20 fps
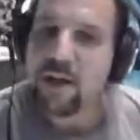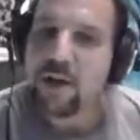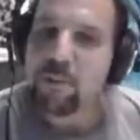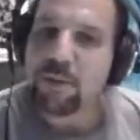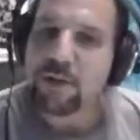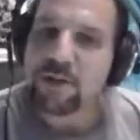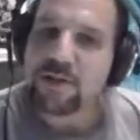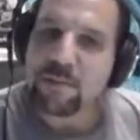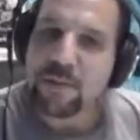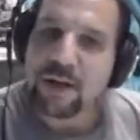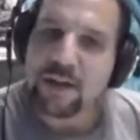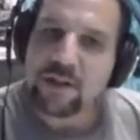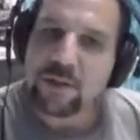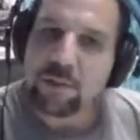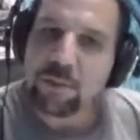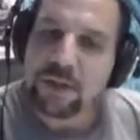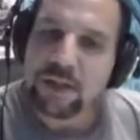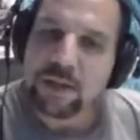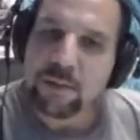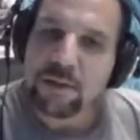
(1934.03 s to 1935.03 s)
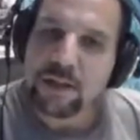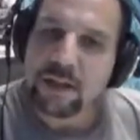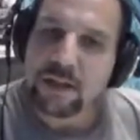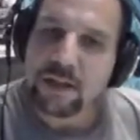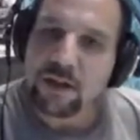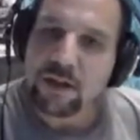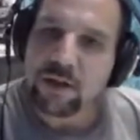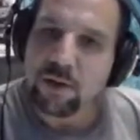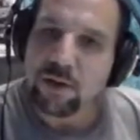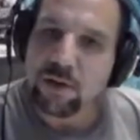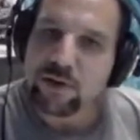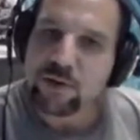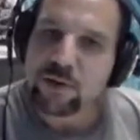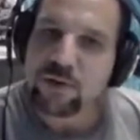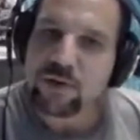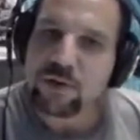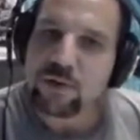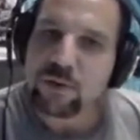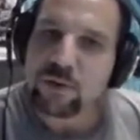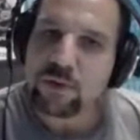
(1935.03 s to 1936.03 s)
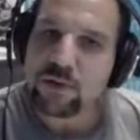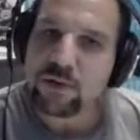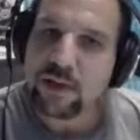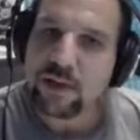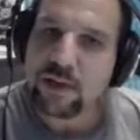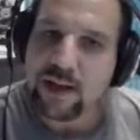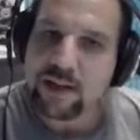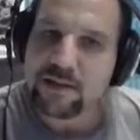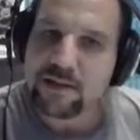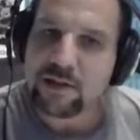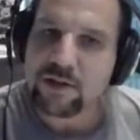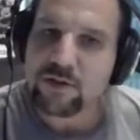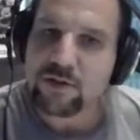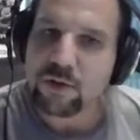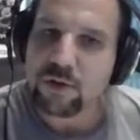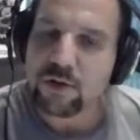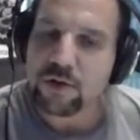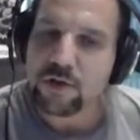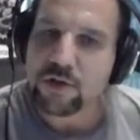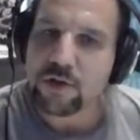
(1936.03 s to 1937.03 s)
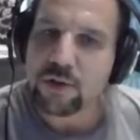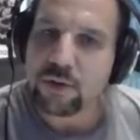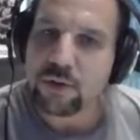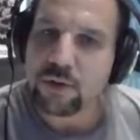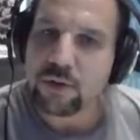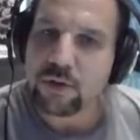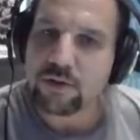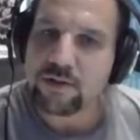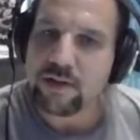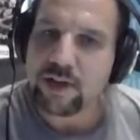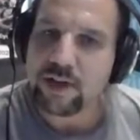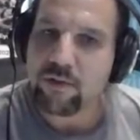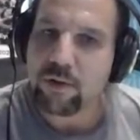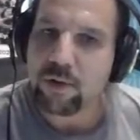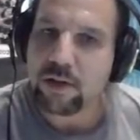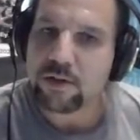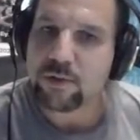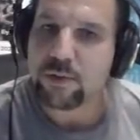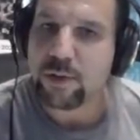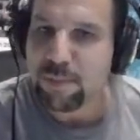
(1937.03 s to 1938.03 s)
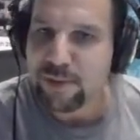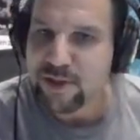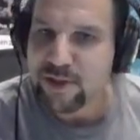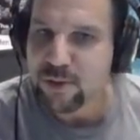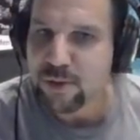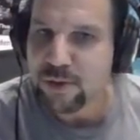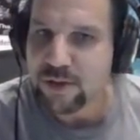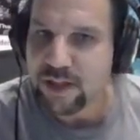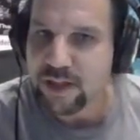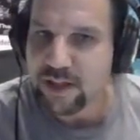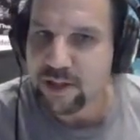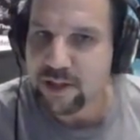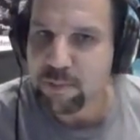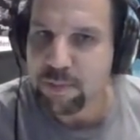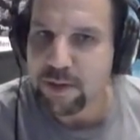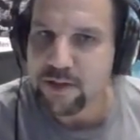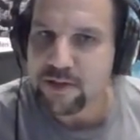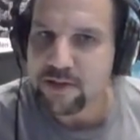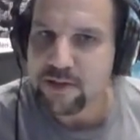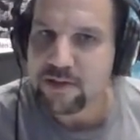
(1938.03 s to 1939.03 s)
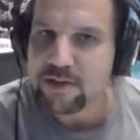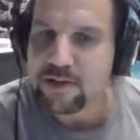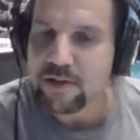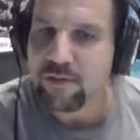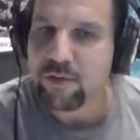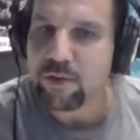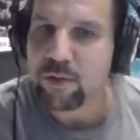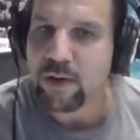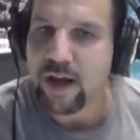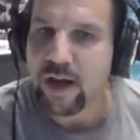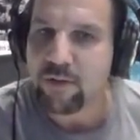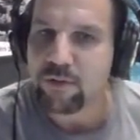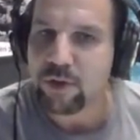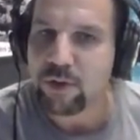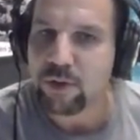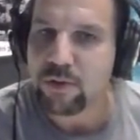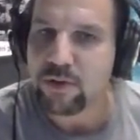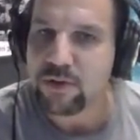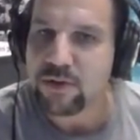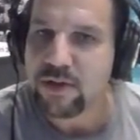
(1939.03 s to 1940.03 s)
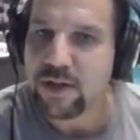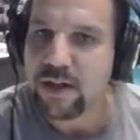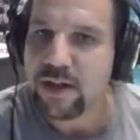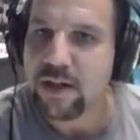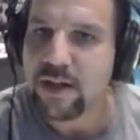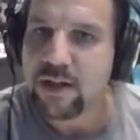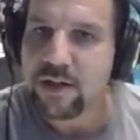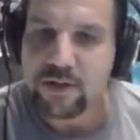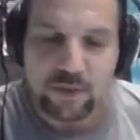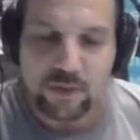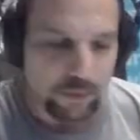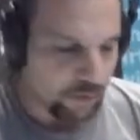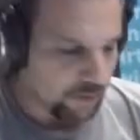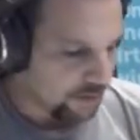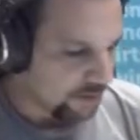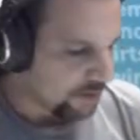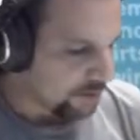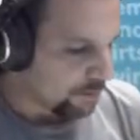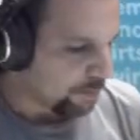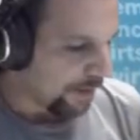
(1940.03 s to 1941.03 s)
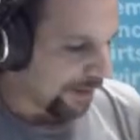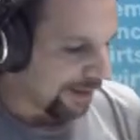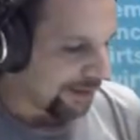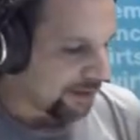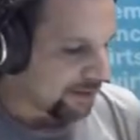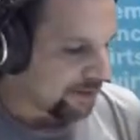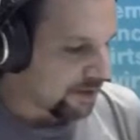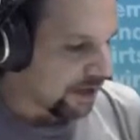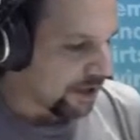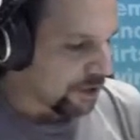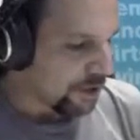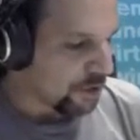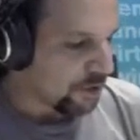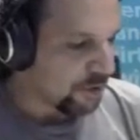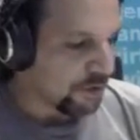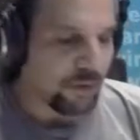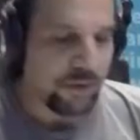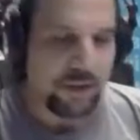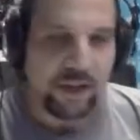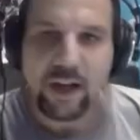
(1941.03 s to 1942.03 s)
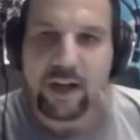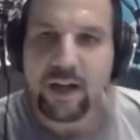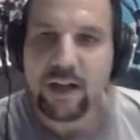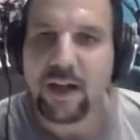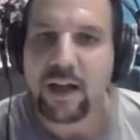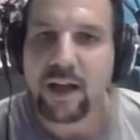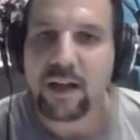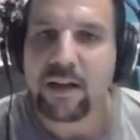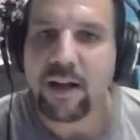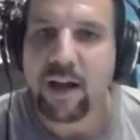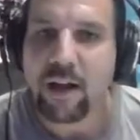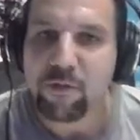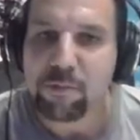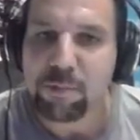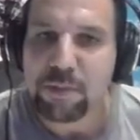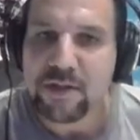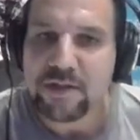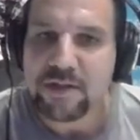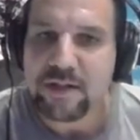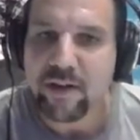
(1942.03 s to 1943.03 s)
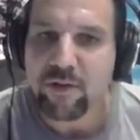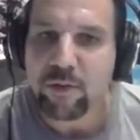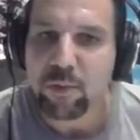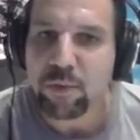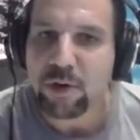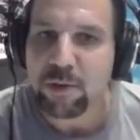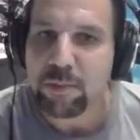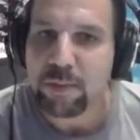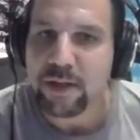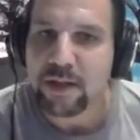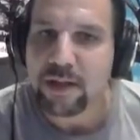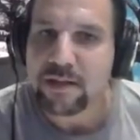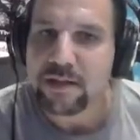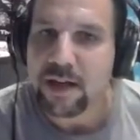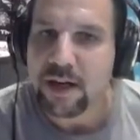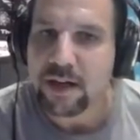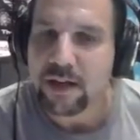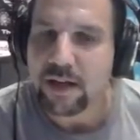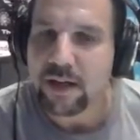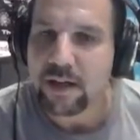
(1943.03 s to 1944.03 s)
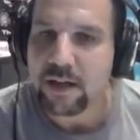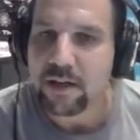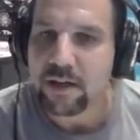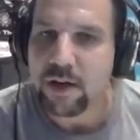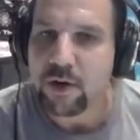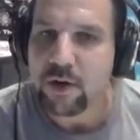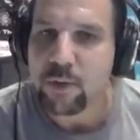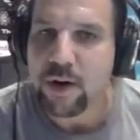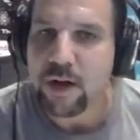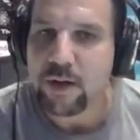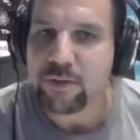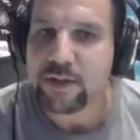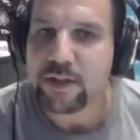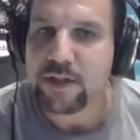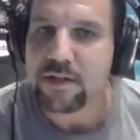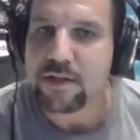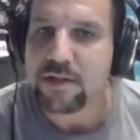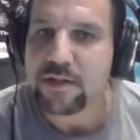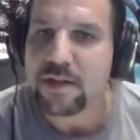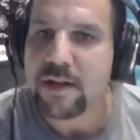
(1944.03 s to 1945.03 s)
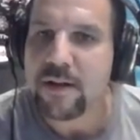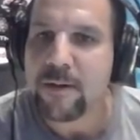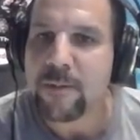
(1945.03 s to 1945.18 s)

But Semantic MediaWiki can also use Elasticsearch or several triple store databases if you have those. So this panel discussion today at 7:30 will be exactly around this.